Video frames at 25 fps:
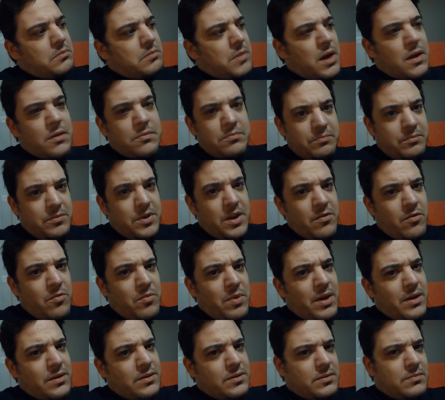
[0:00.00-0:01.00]
But never
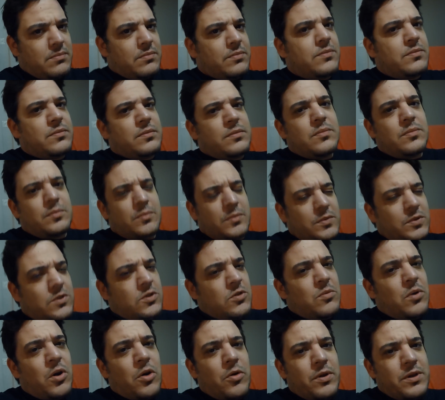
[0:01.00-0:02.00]
mind,
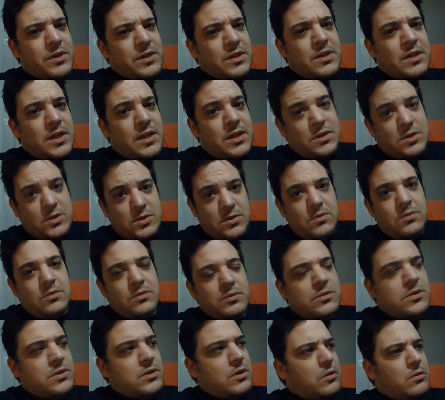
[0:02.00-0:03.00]
tomorrow is a day too.
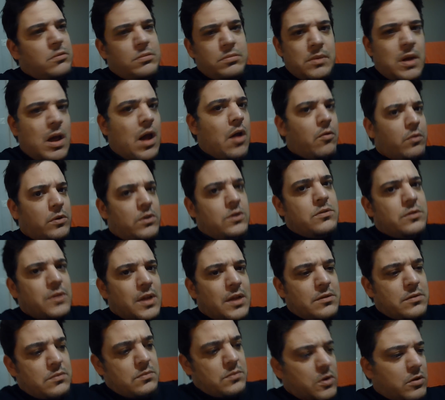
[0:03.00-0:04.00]
So, I will do
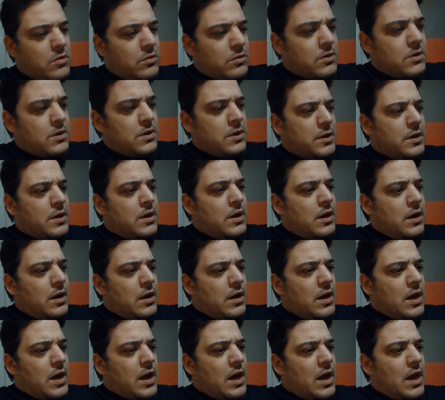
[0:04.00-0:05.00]
that tomorrow.
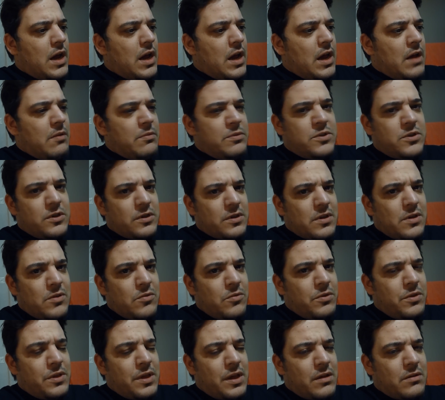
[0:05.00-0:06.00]
I'm
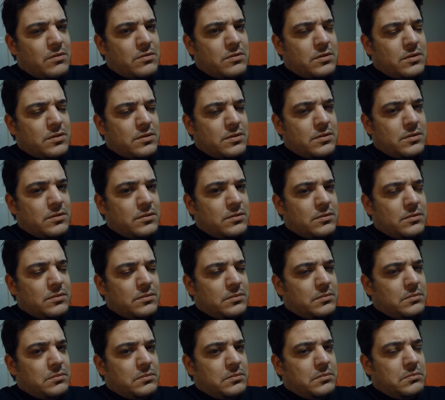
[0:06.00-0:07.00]
talking without
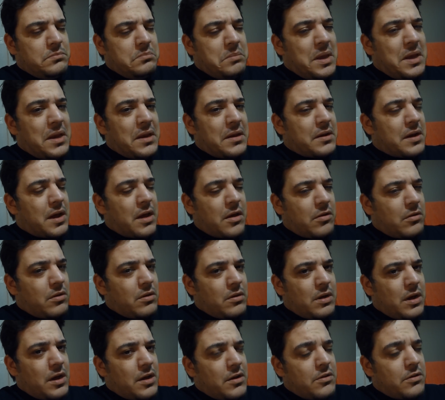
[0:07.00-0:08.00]
meaning now.
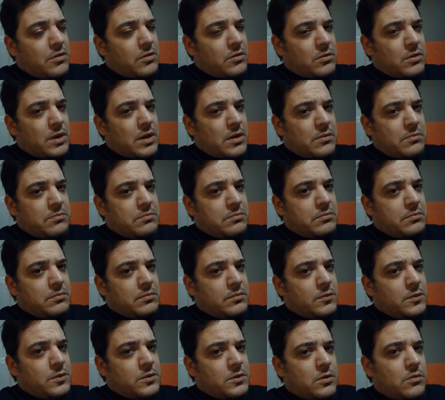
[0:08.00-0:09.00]
I don't know.
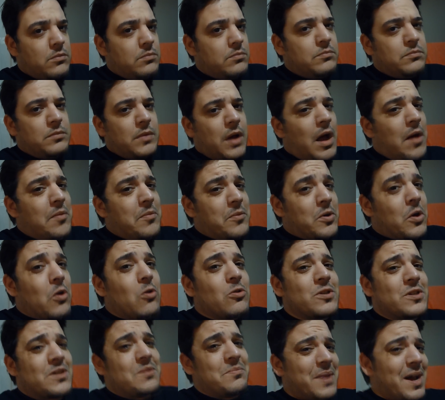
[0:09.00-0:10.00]
So, I'm
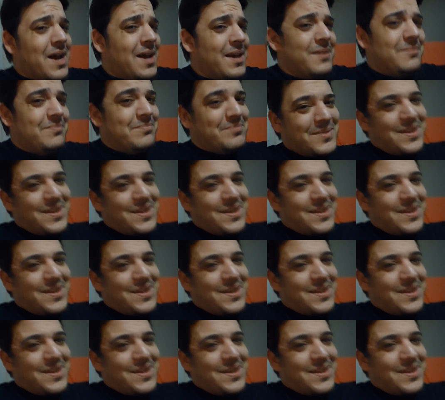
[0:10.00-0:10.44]
closing, bye.